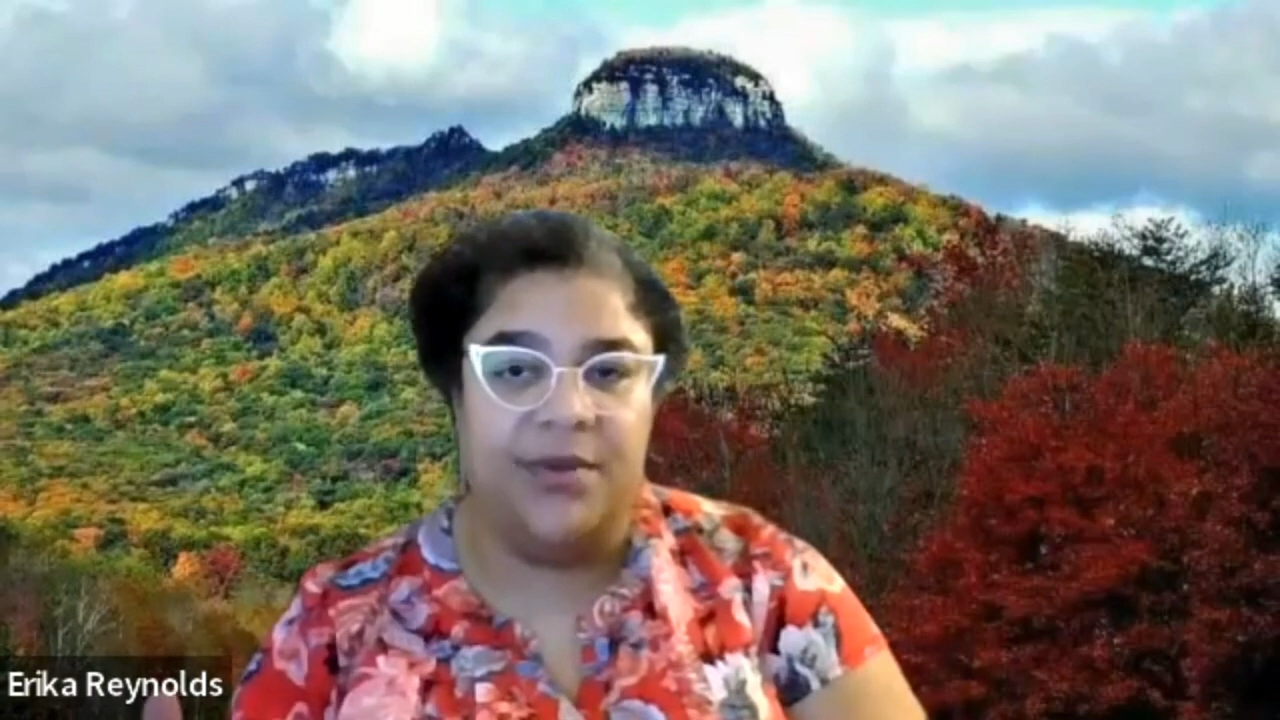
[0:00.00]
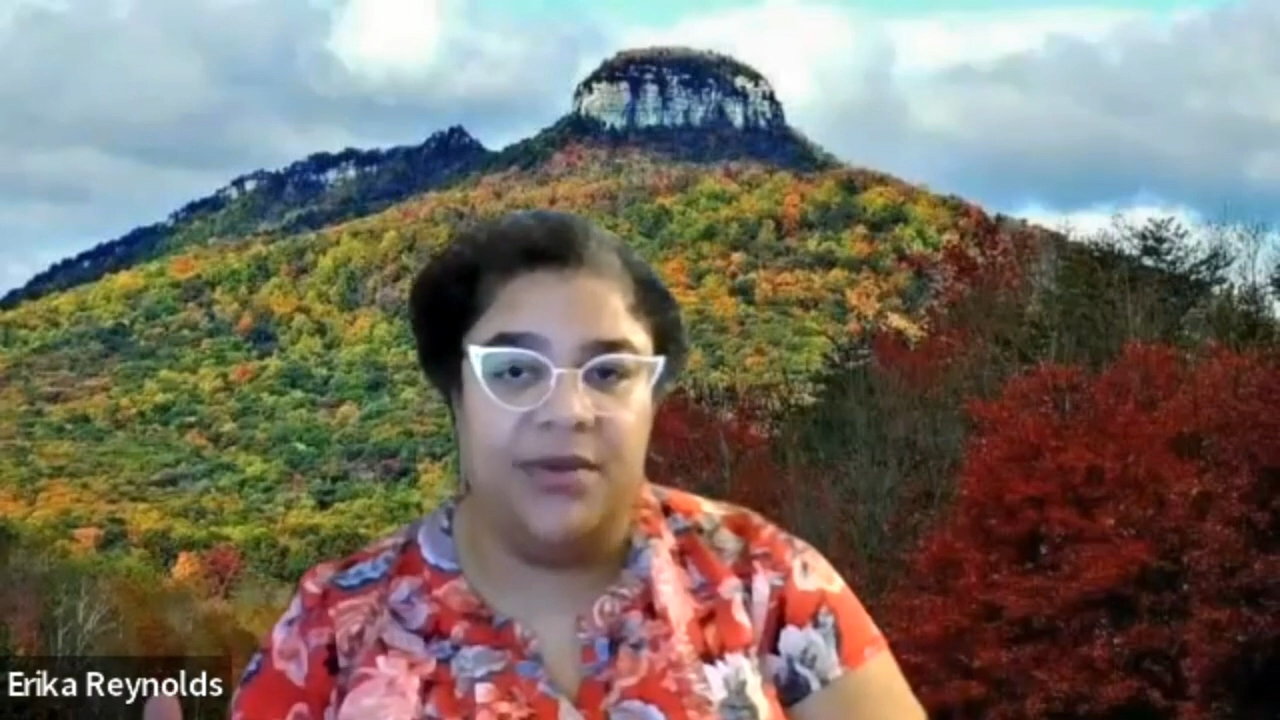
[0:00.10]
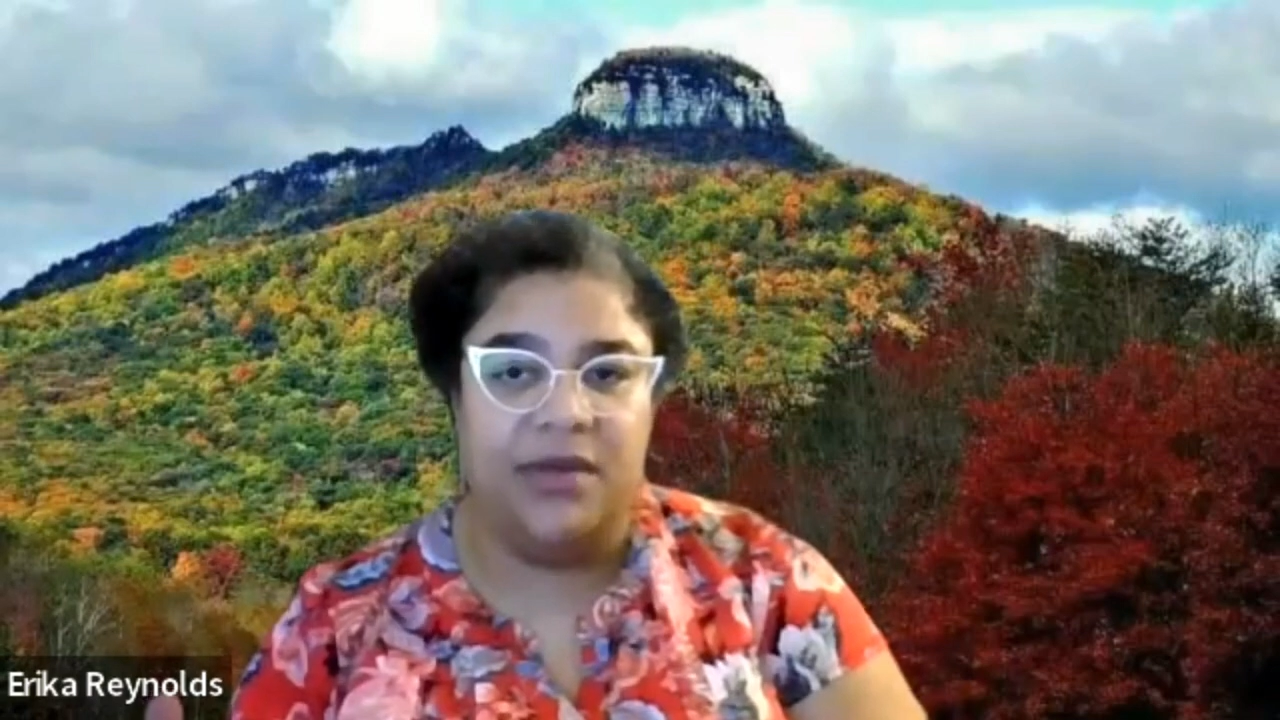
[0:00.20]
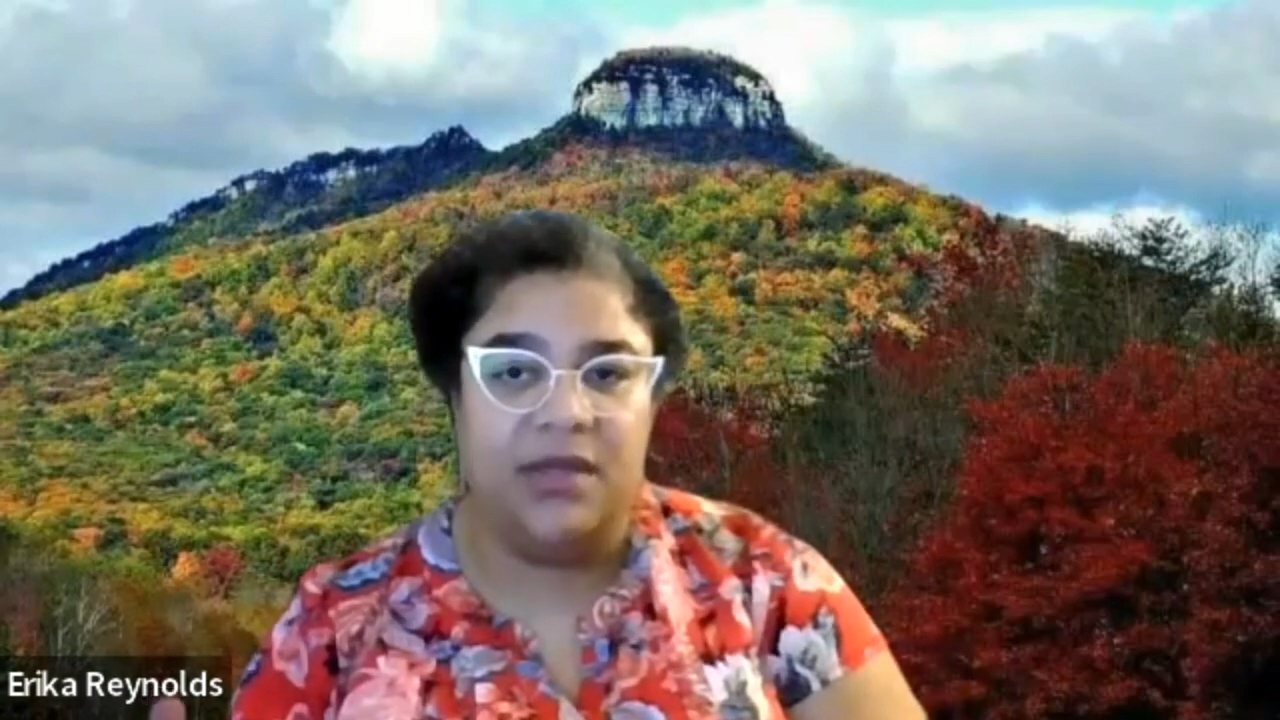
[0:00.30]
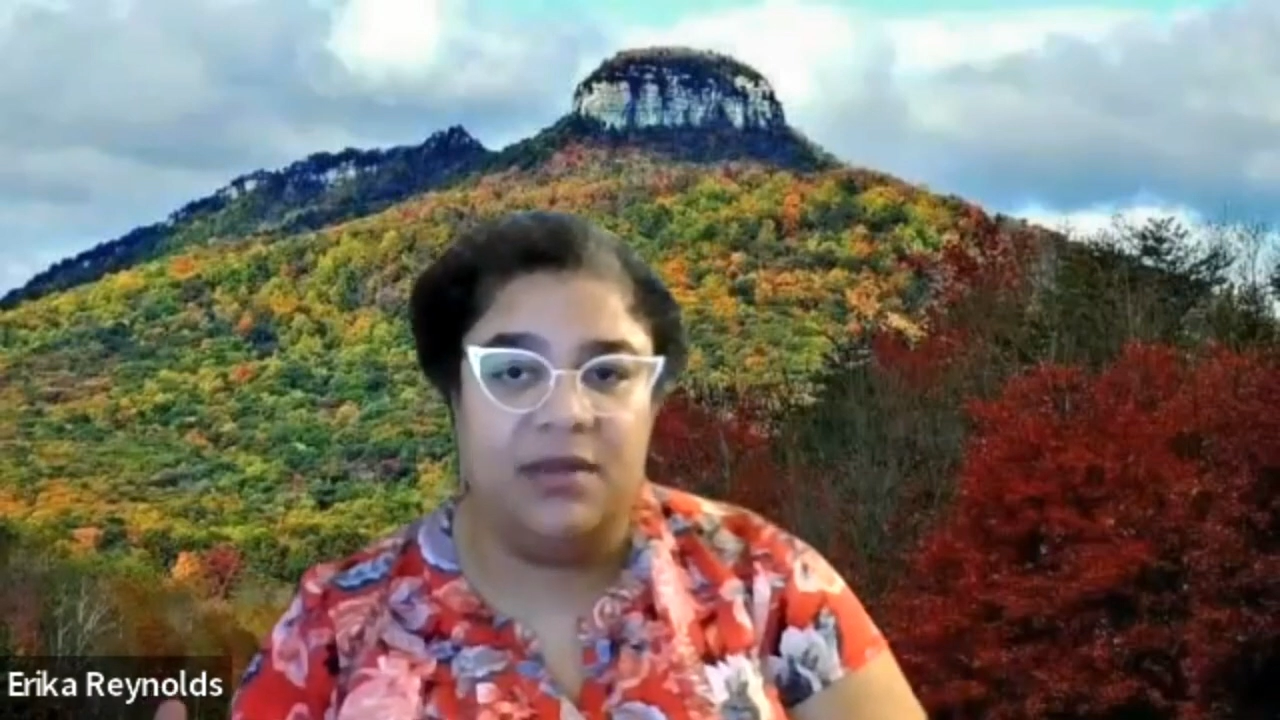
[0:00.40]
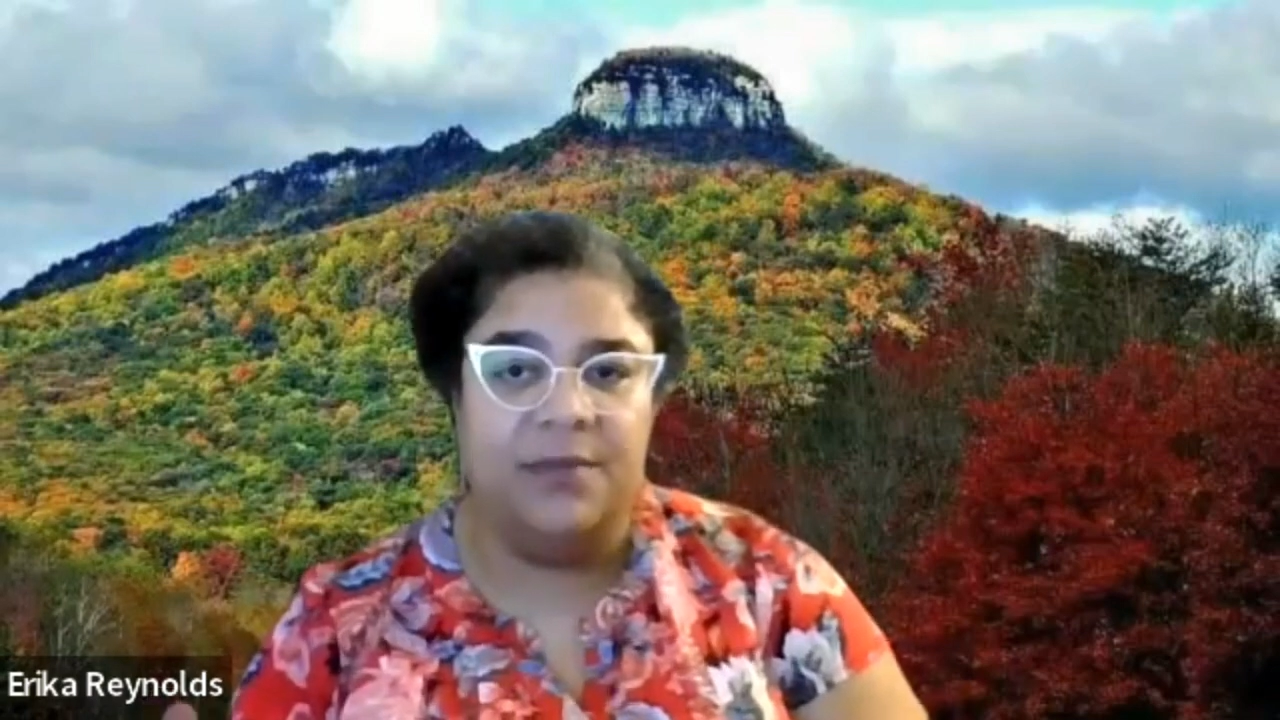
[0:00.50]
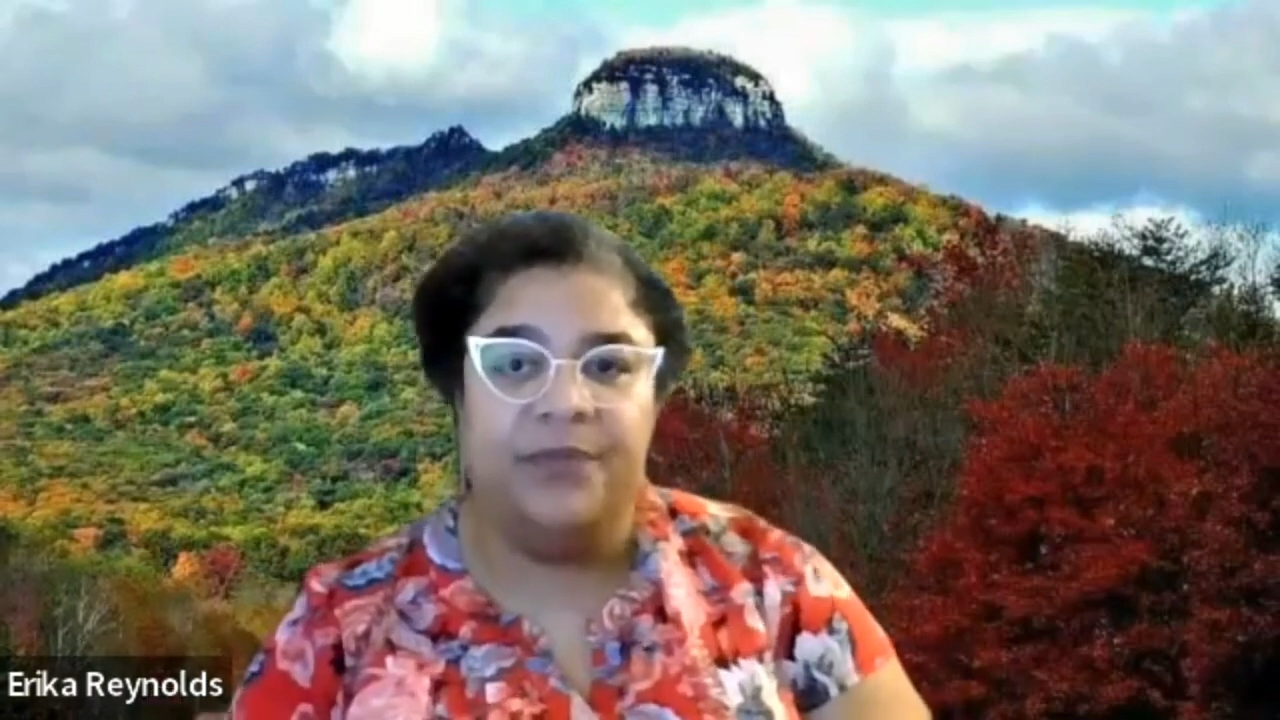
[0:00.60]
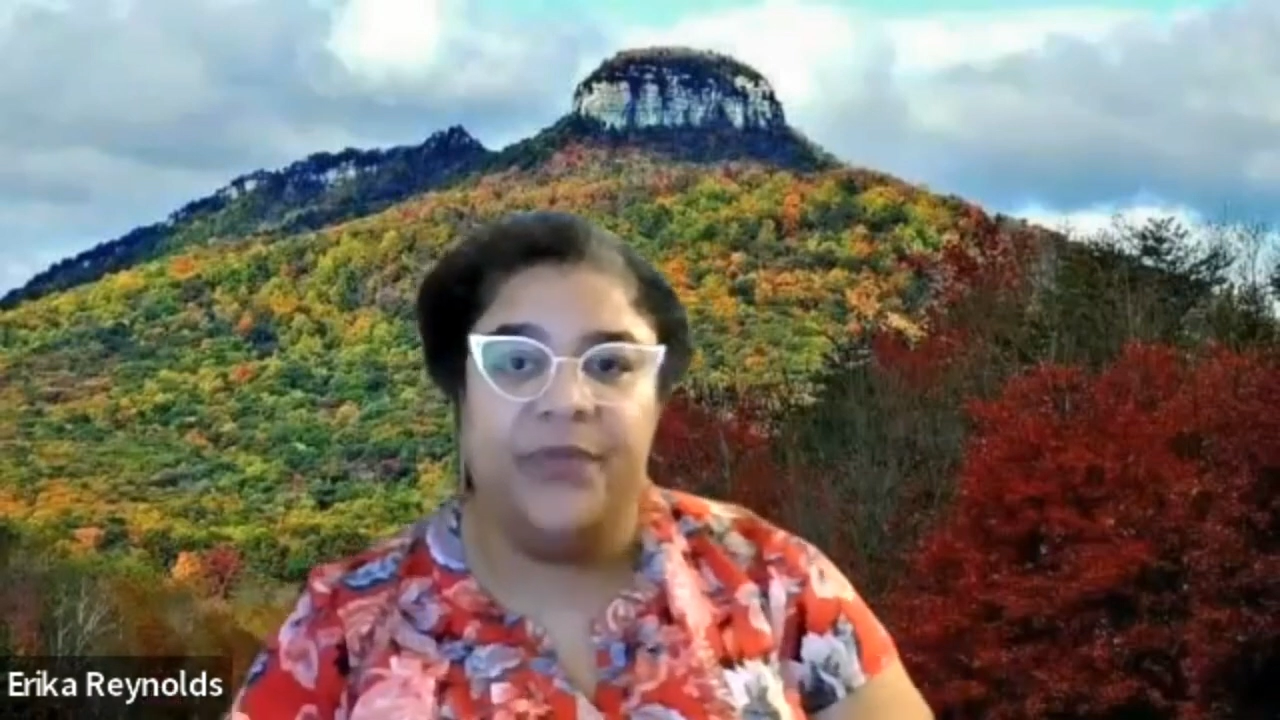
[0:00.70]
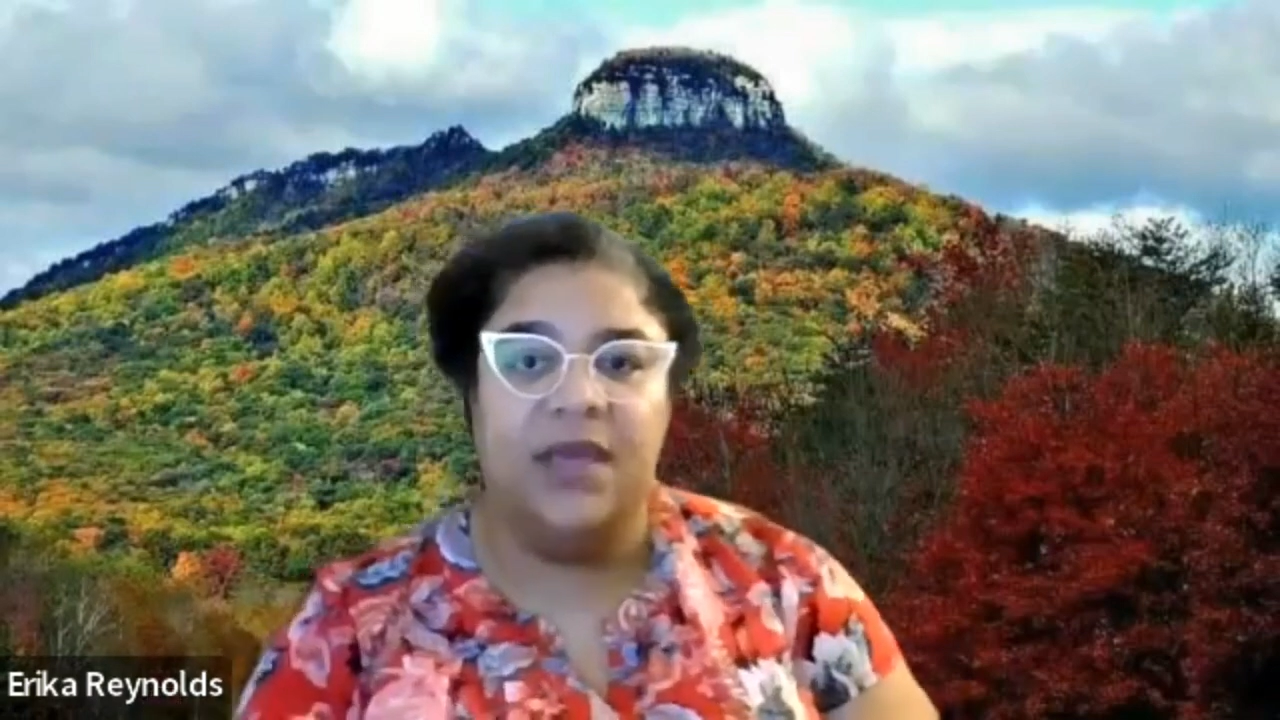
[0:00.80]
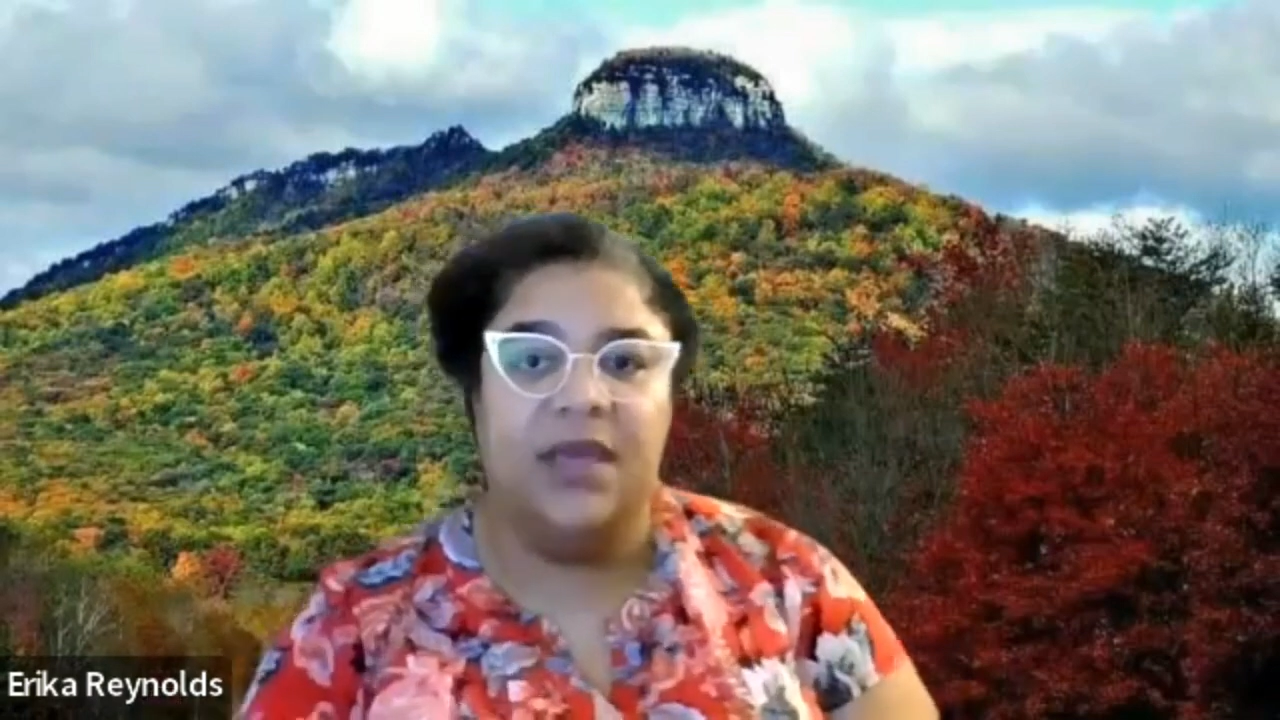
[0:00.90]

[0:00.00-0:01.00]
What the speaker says: community,